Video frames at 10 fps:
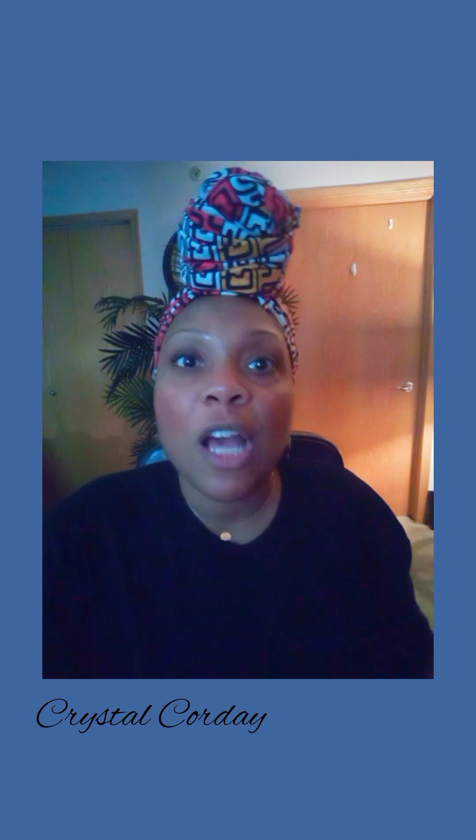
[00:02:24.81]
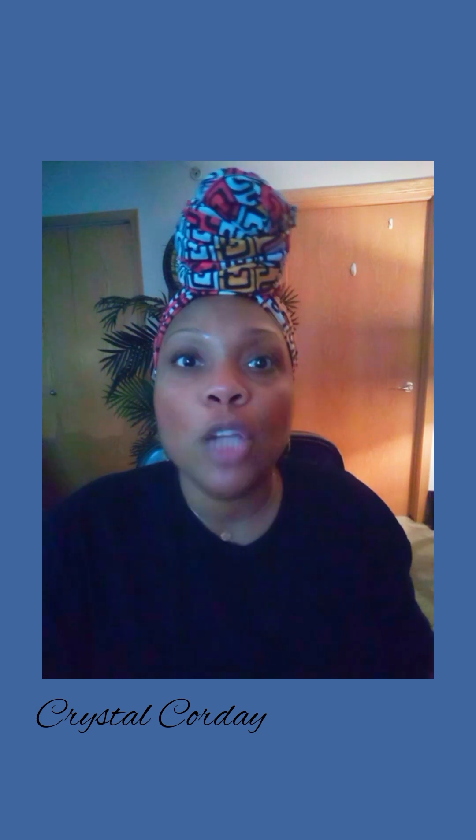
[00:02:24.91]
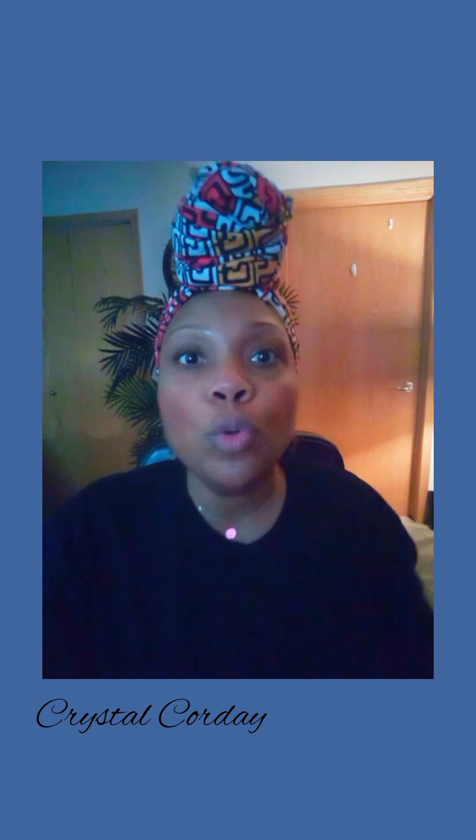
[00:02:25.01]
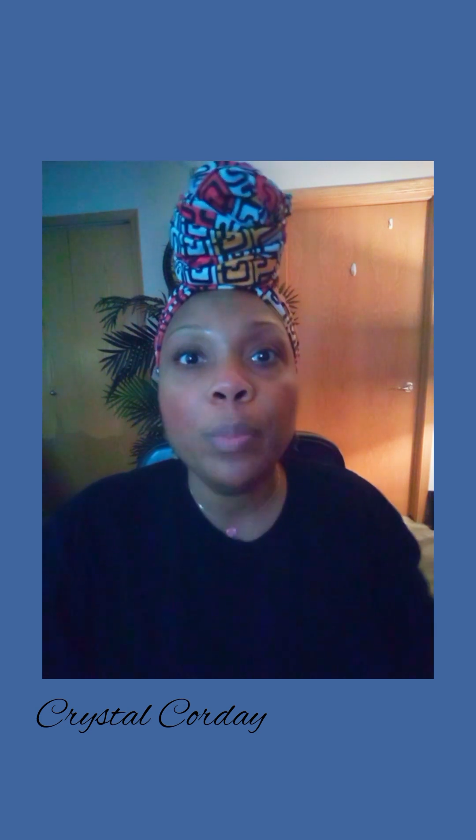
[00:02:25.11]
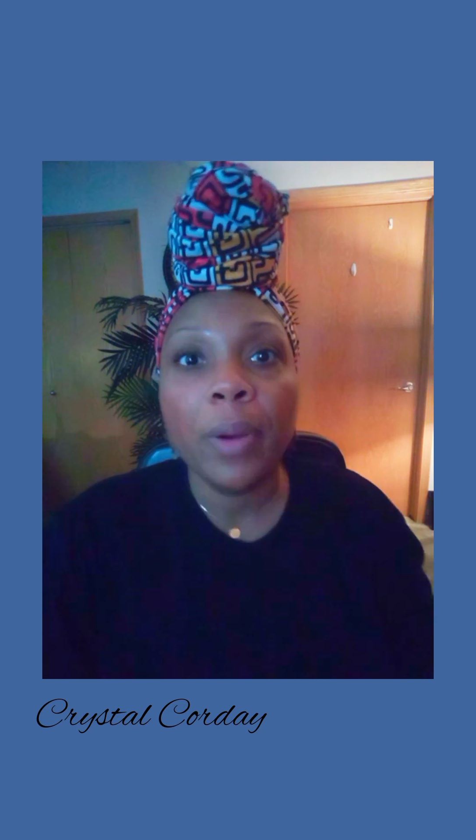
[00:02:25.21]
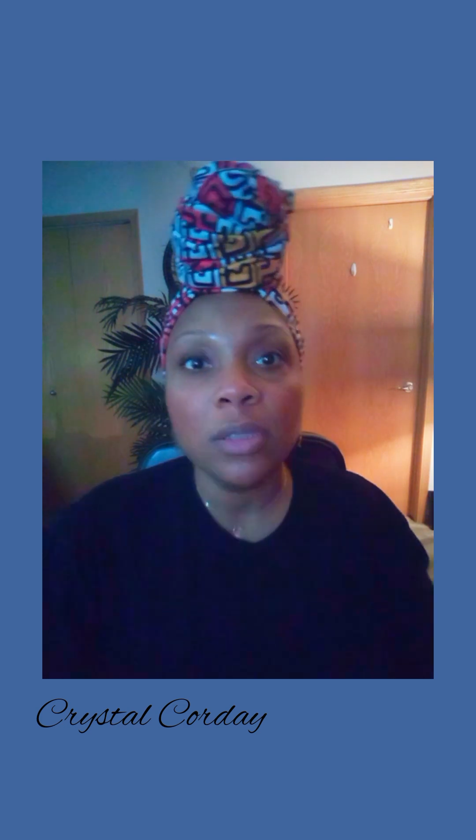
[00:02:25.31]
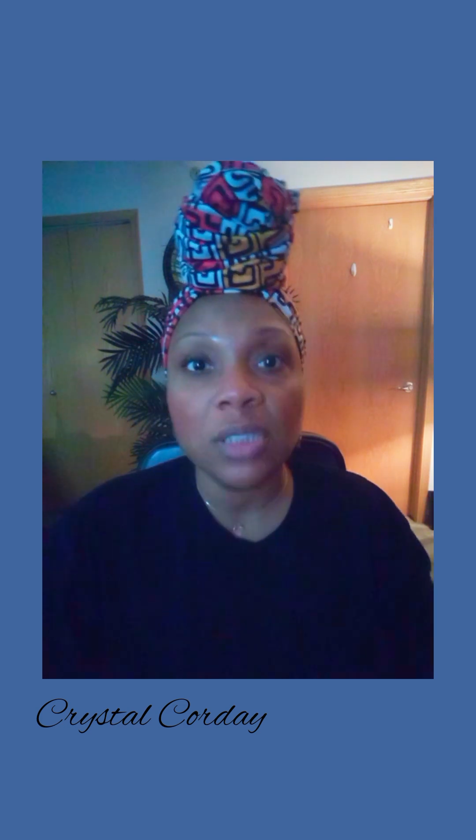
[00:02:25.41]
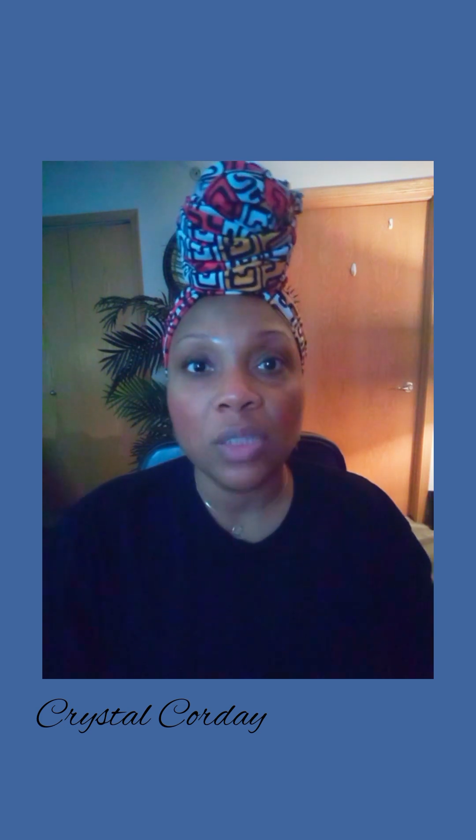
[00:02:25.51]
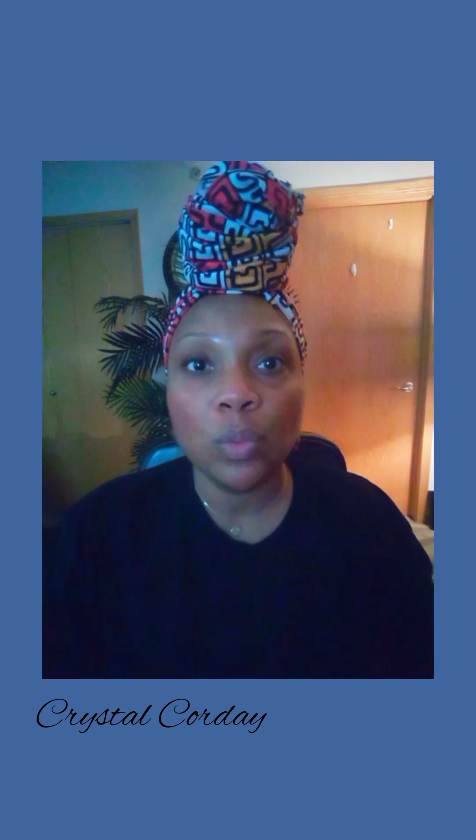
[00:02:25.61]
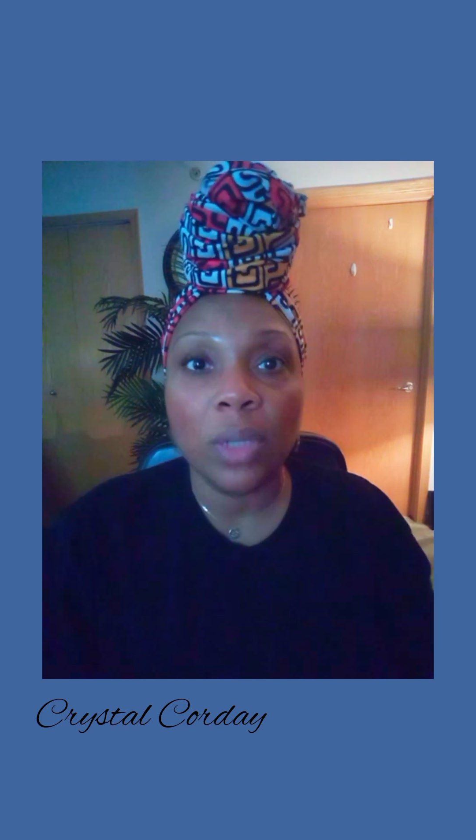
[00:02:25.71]
new
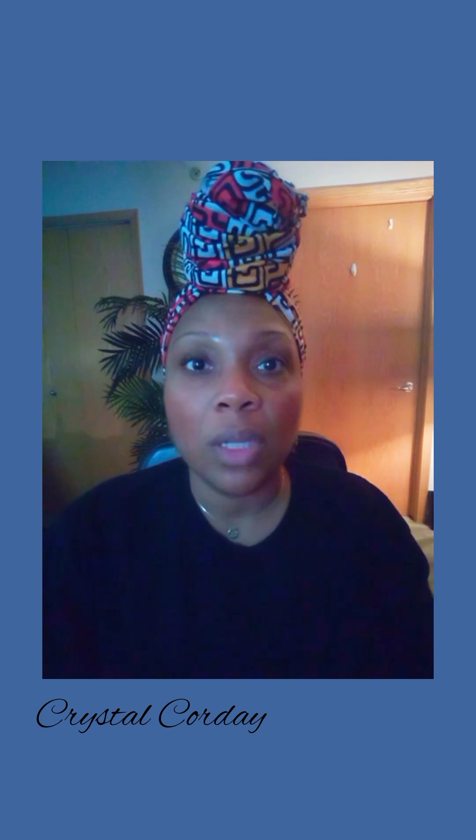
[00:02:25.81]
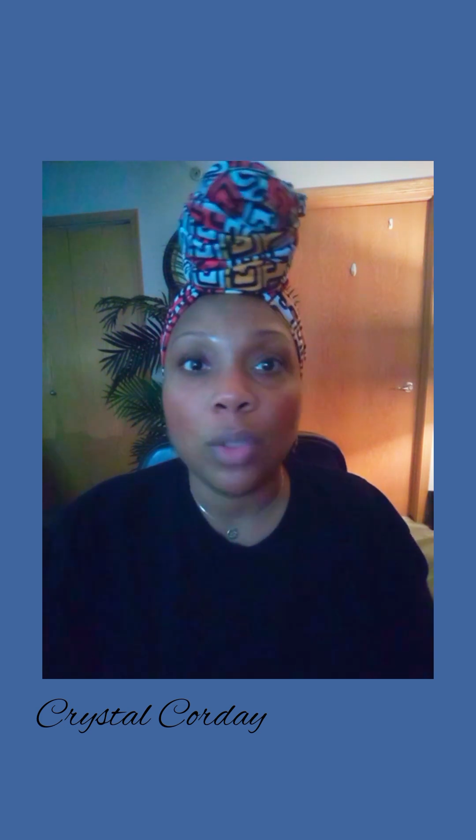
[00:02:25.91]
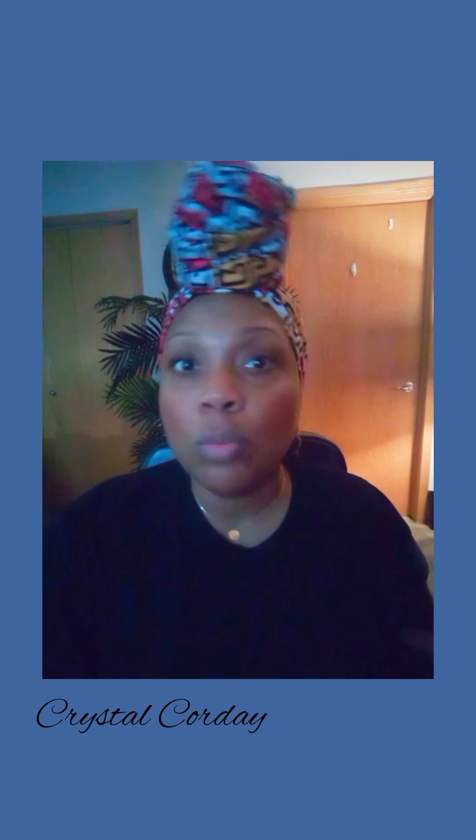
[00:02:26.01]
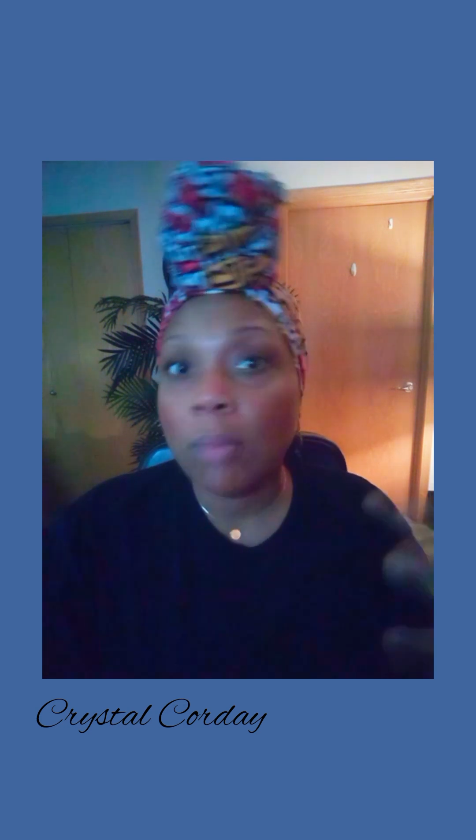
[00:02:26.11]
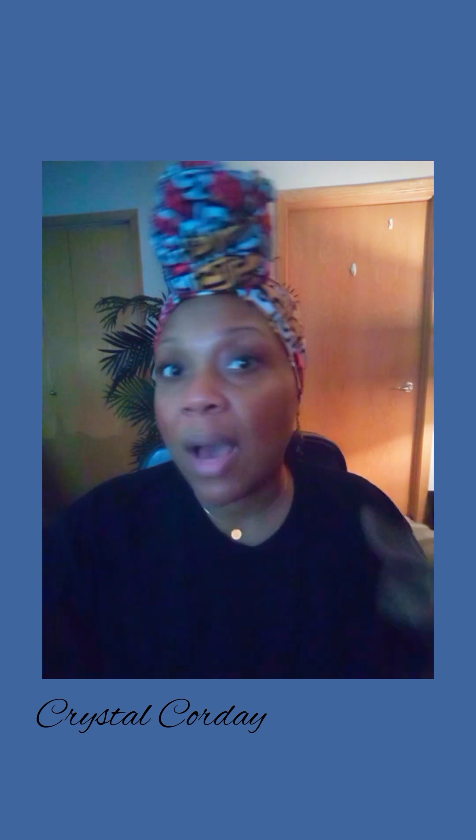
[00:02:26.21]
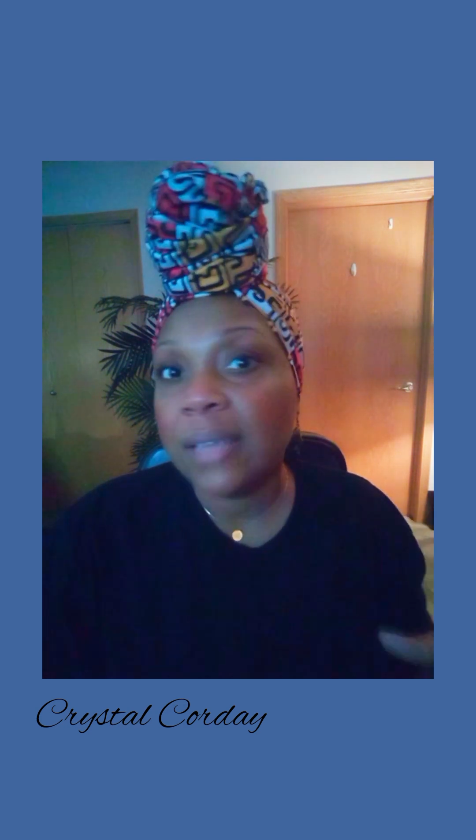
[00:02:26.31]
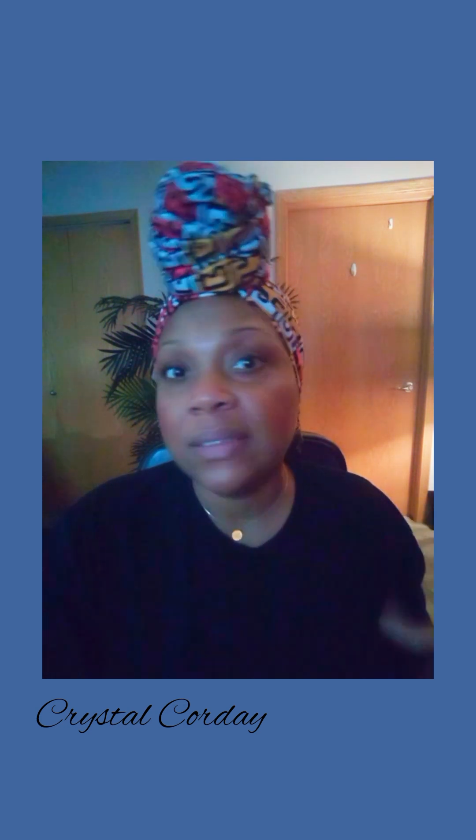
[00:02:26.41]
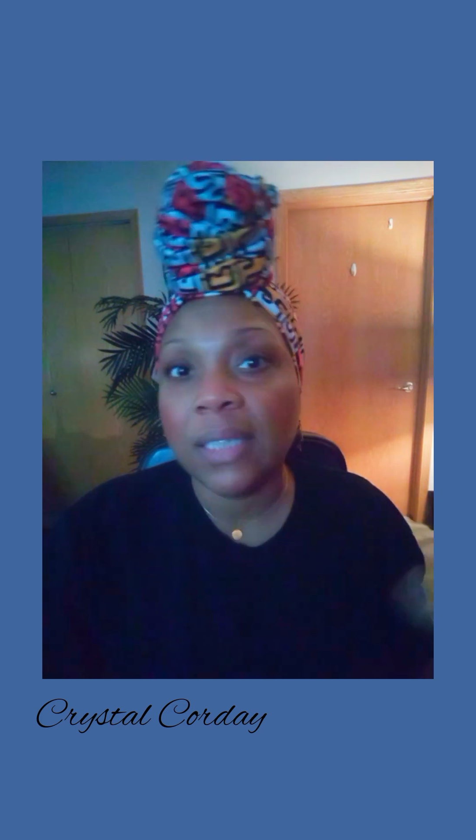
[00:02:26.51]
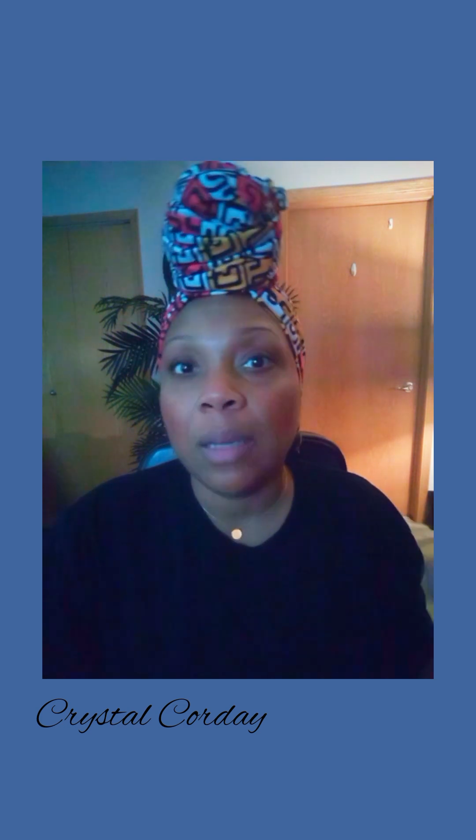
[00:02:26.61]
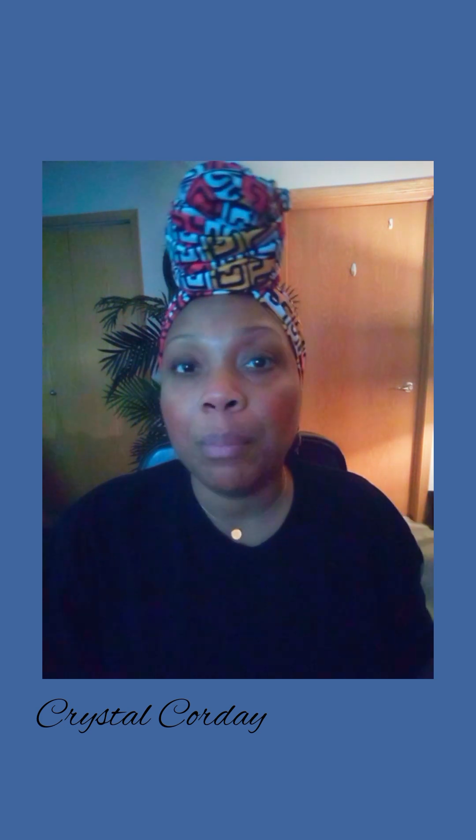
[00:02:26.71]
person with a new
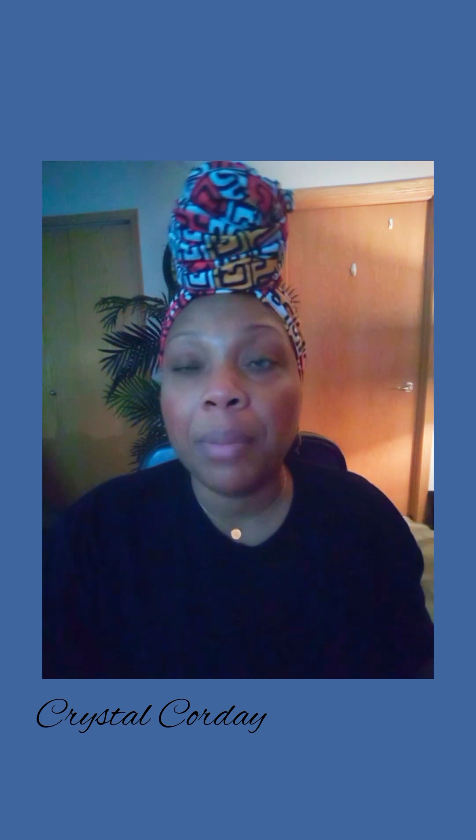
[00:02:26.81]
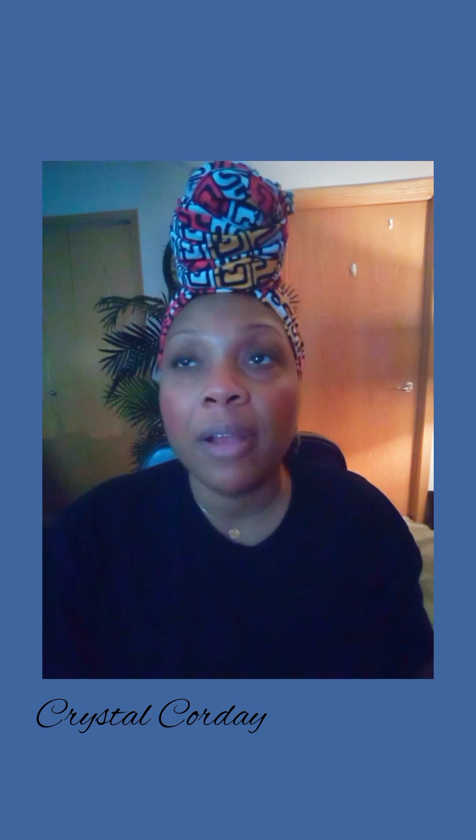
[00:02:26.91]
mindset, a